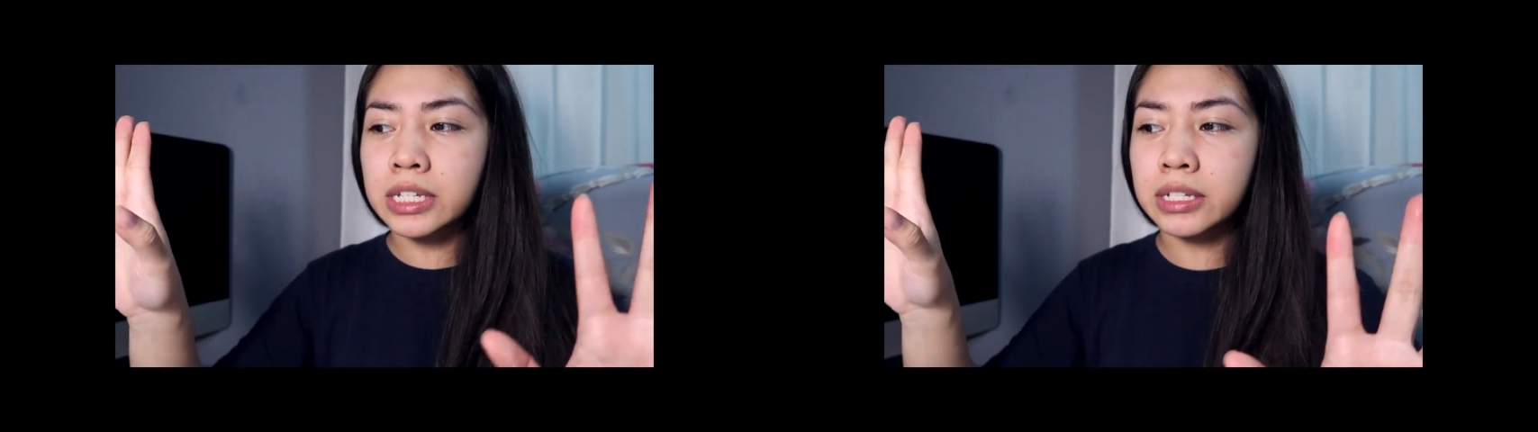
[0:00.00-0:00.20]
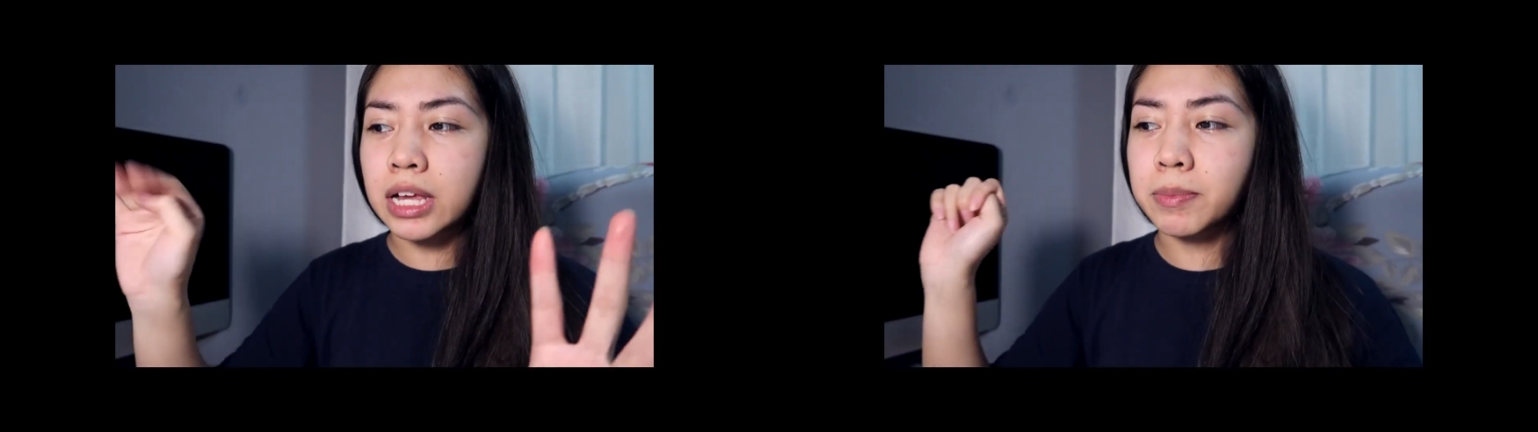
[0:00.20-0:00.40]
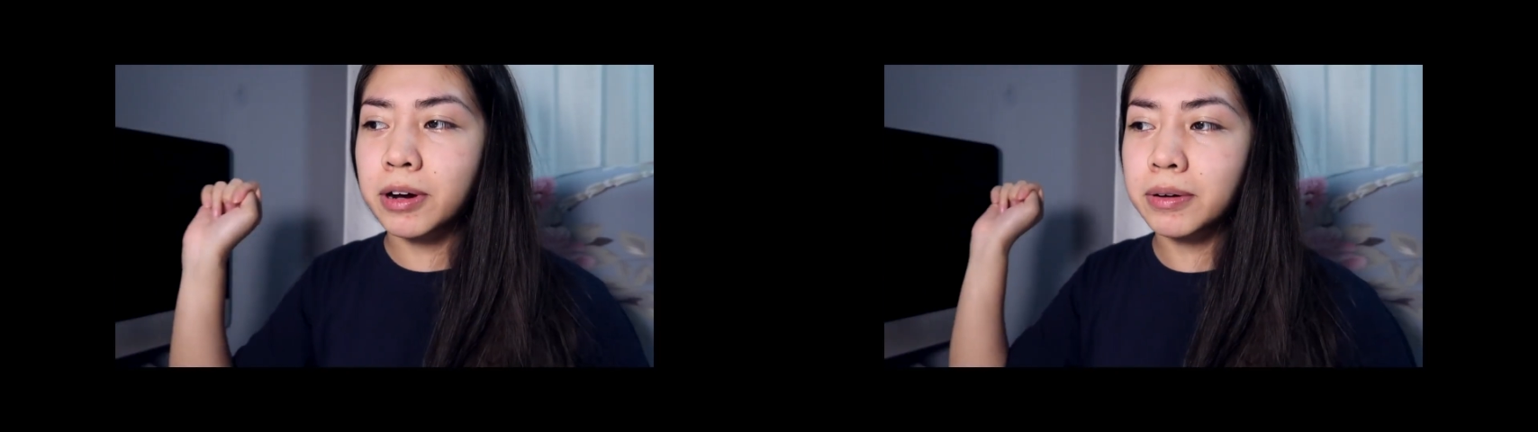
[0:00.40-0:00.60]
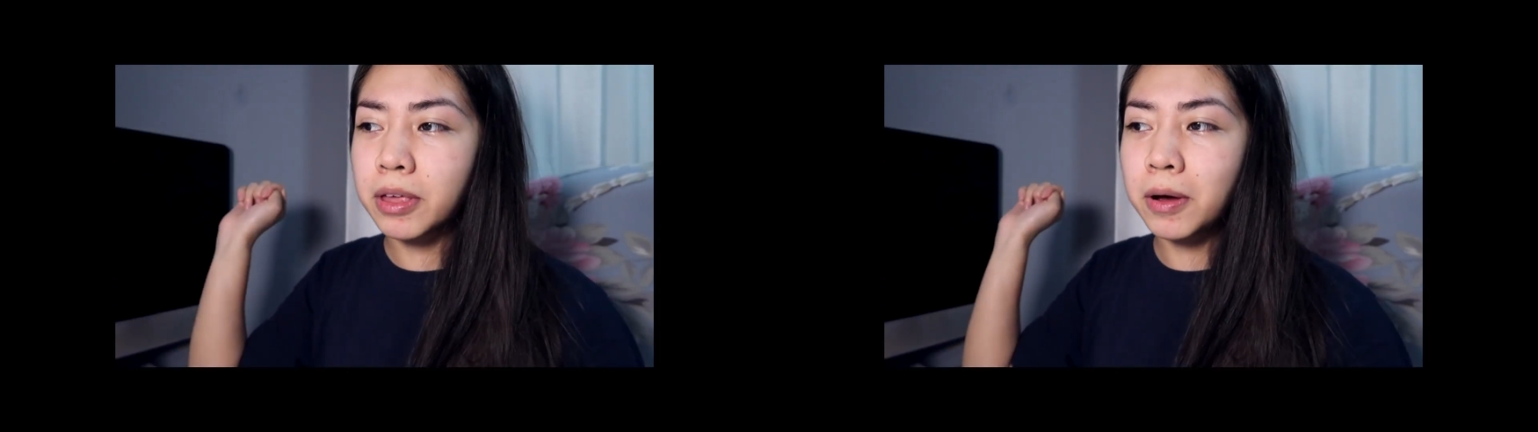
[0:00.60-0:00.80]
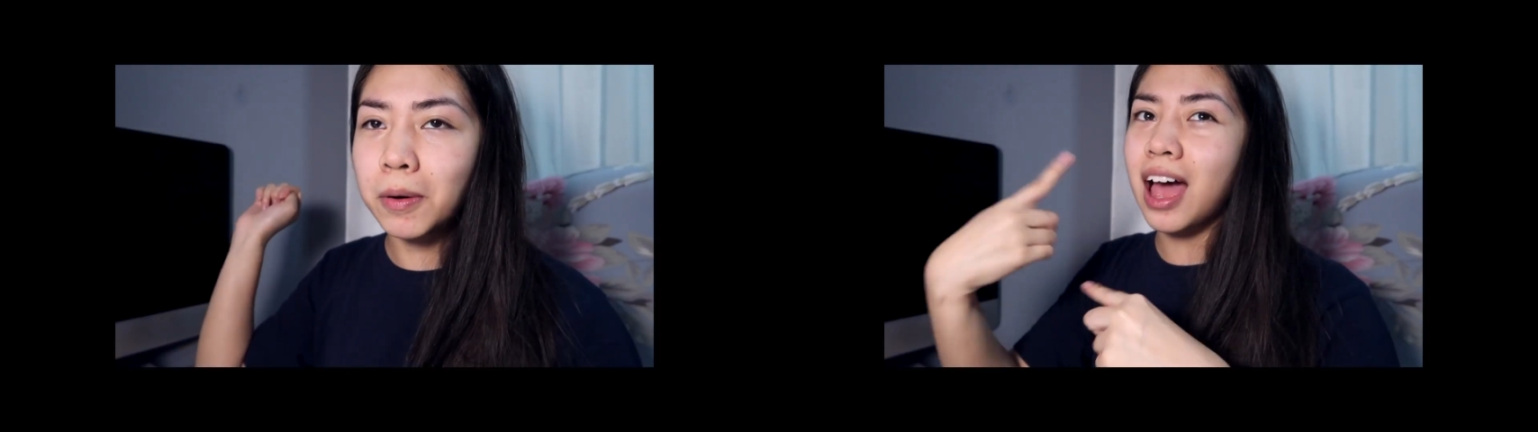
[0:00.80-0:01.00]
disclaimer
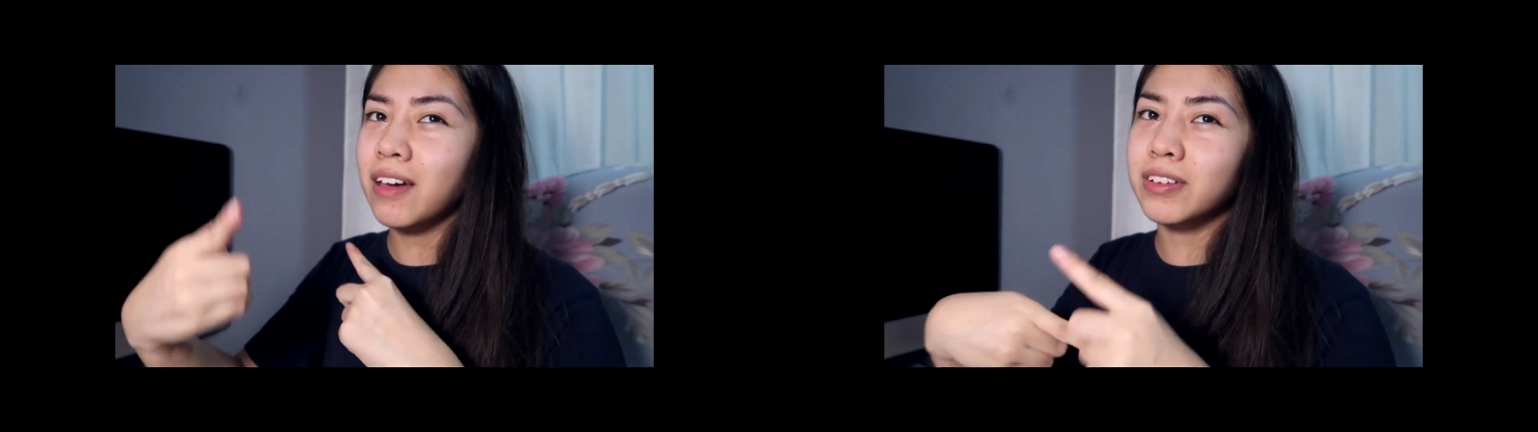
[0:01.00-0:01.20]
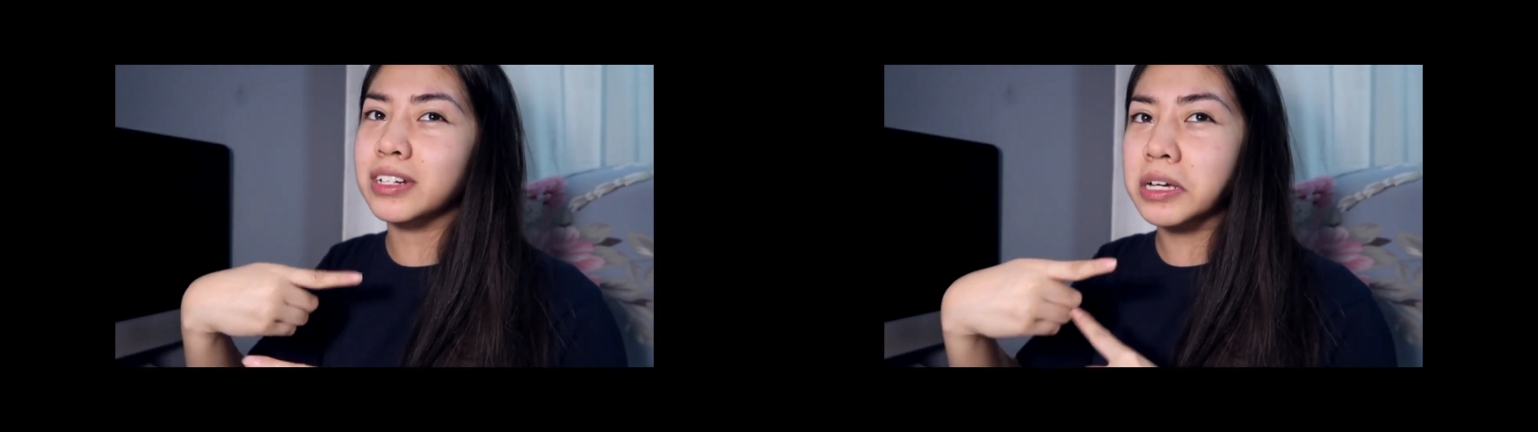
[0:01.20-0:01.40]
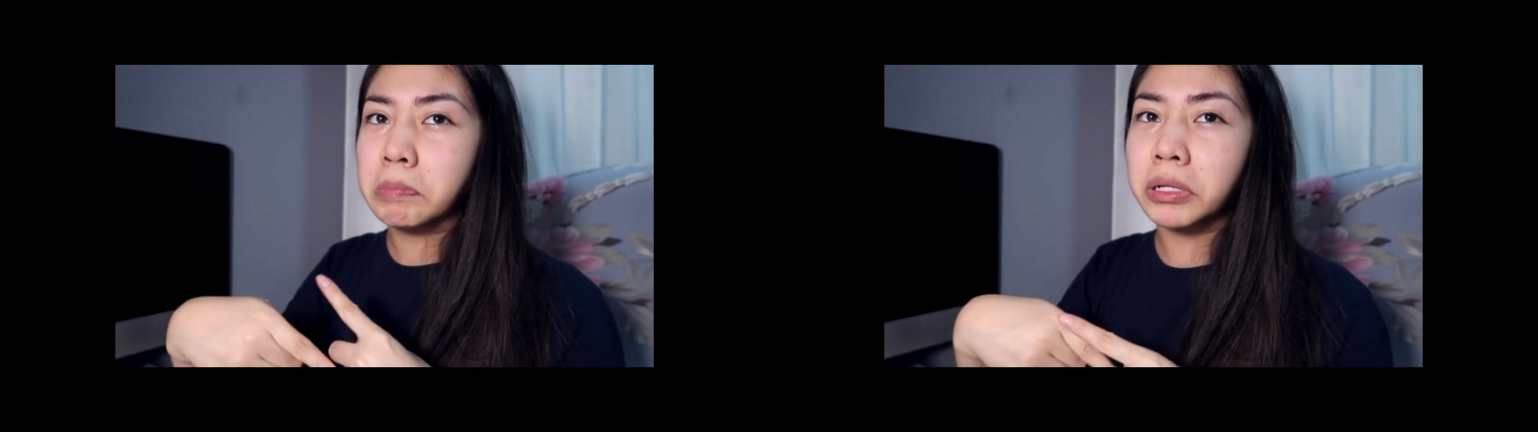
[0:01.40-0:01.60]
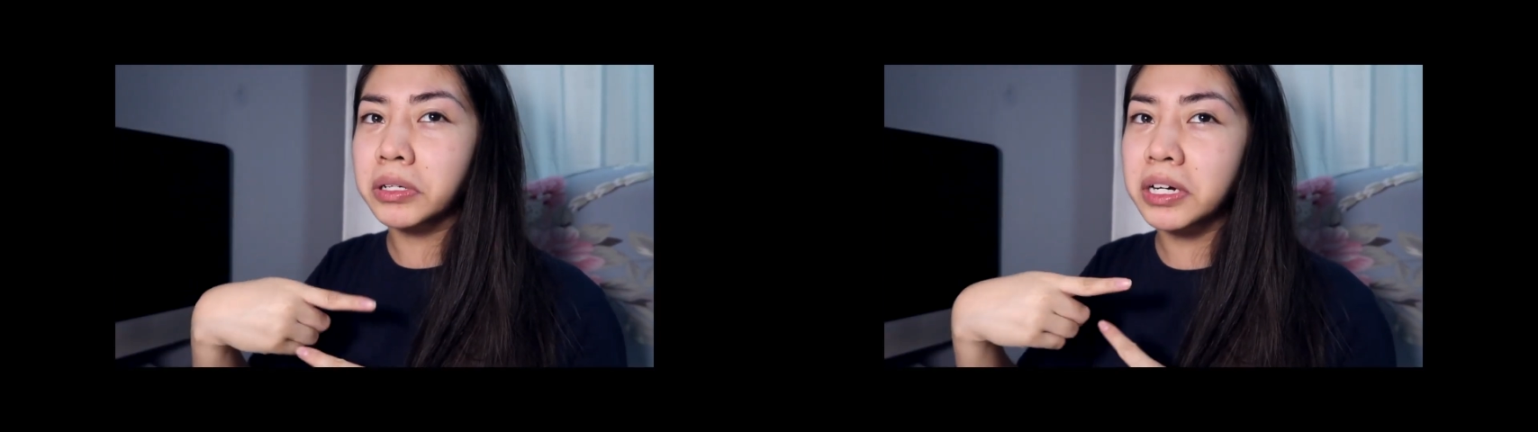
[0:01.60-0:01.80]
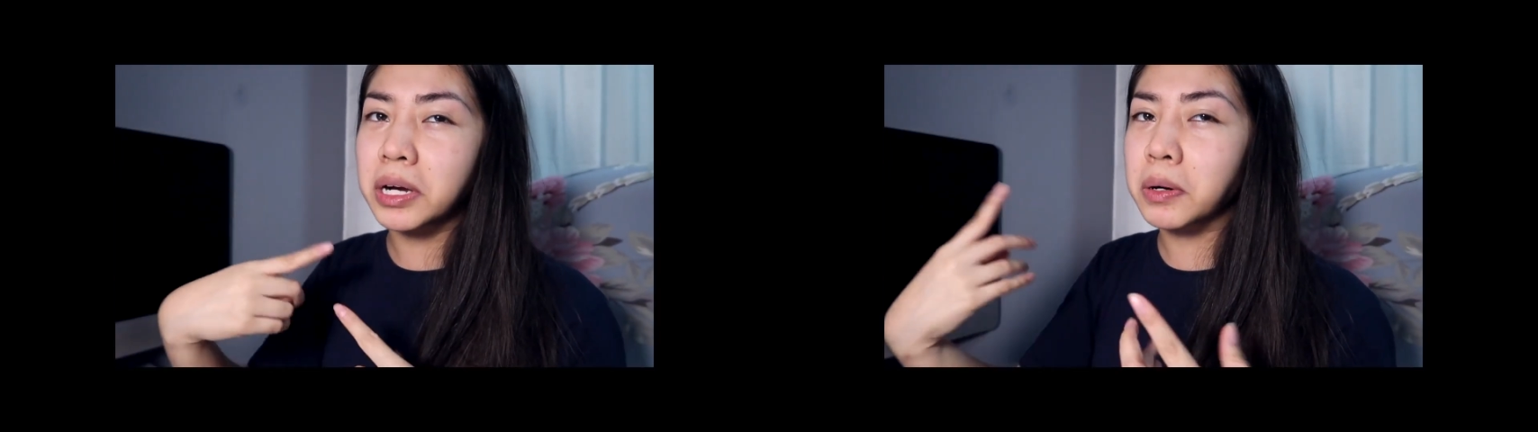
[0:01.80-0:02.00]
though, I haven't
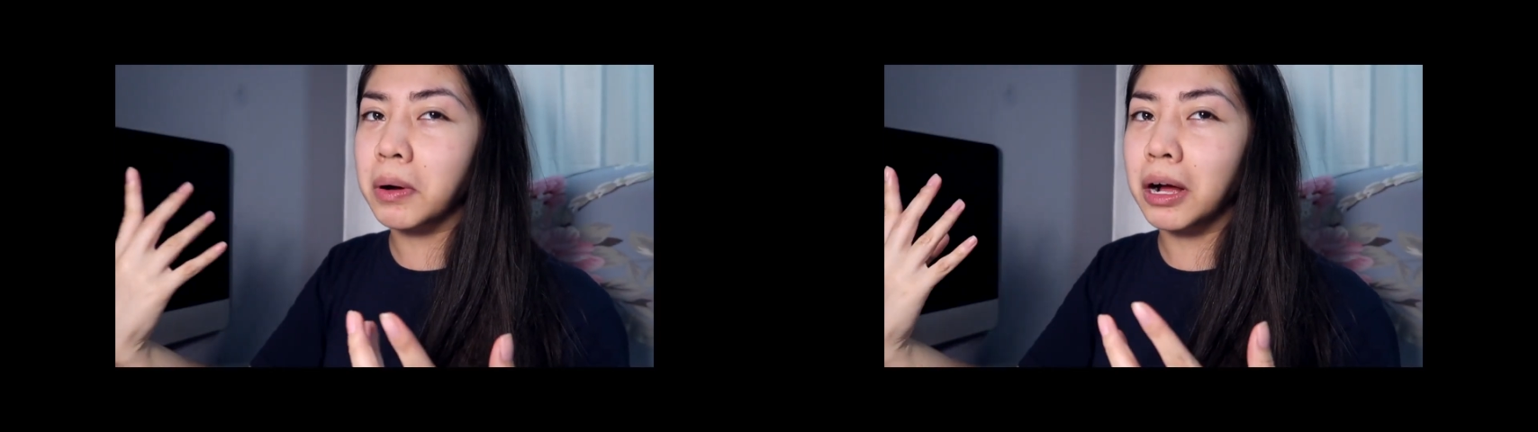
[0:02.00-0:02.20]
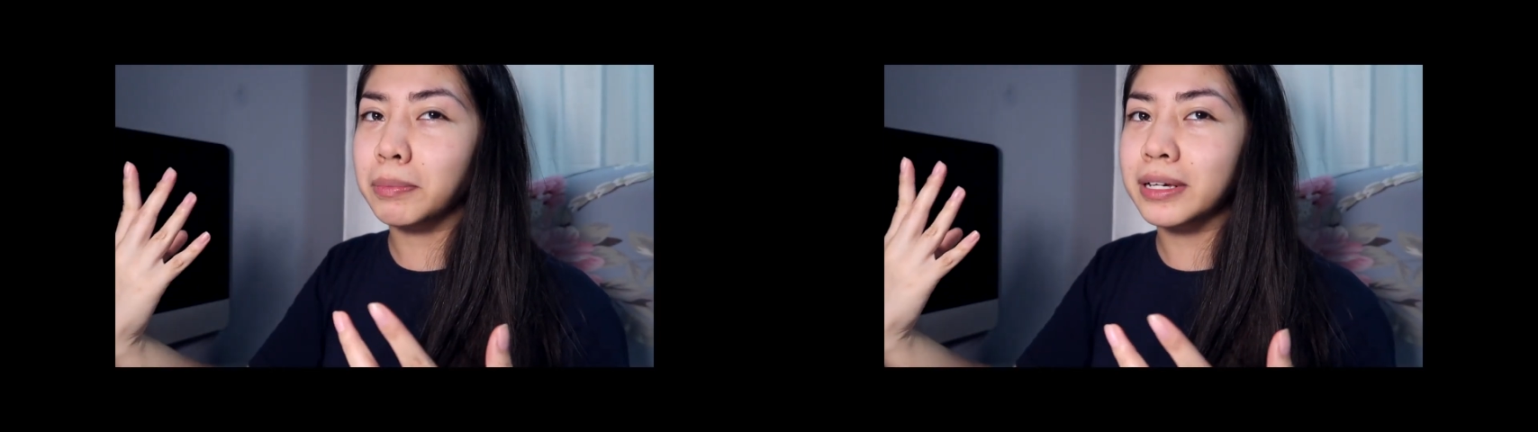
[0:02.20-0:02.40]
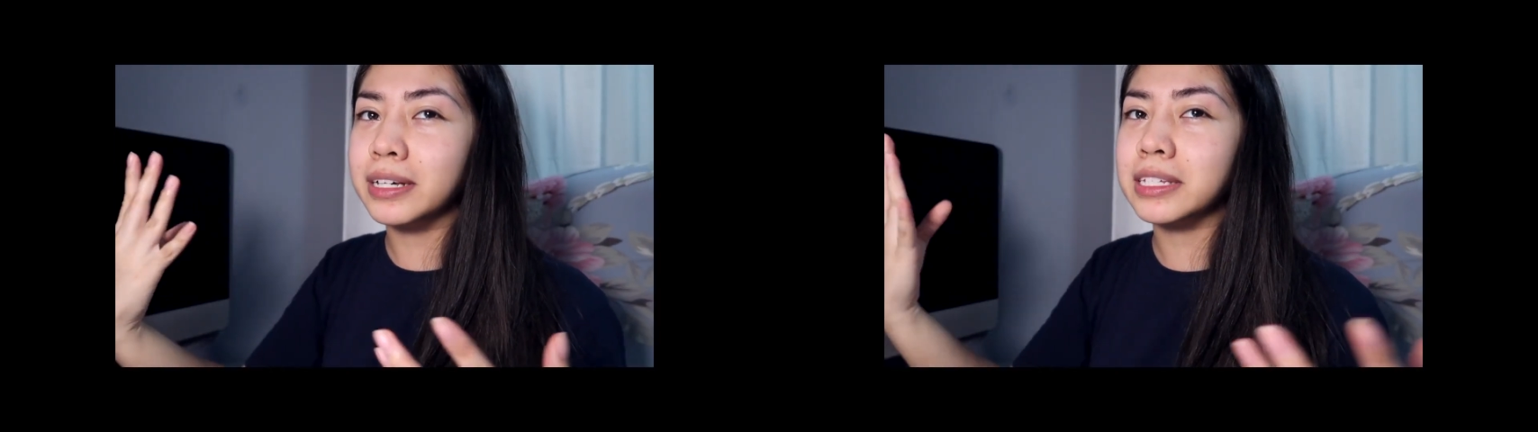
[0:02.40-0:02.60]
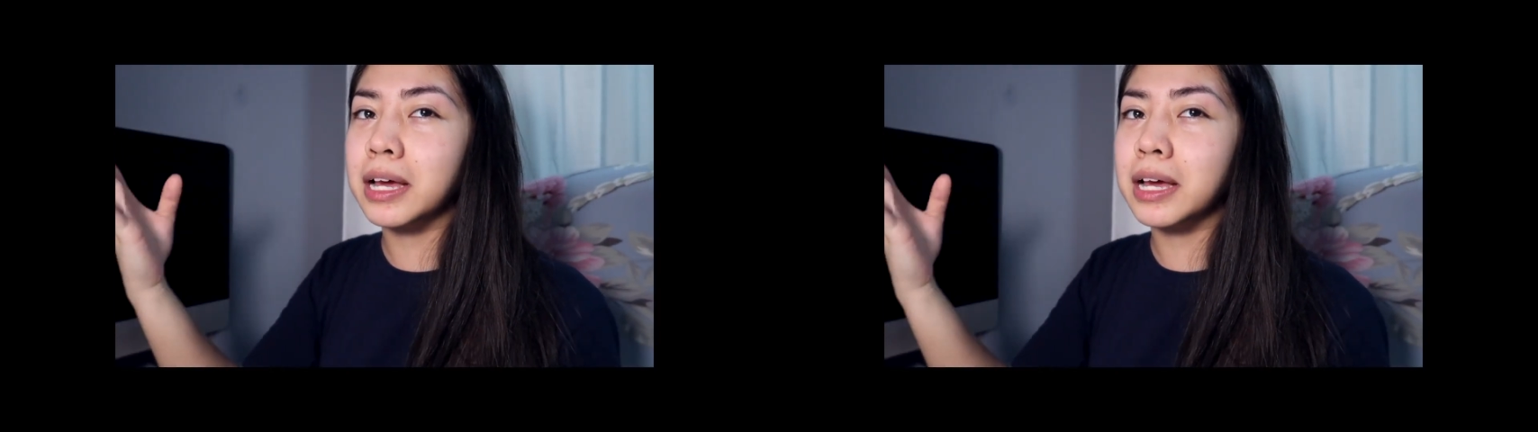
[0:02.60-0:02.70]
uploaded in a while because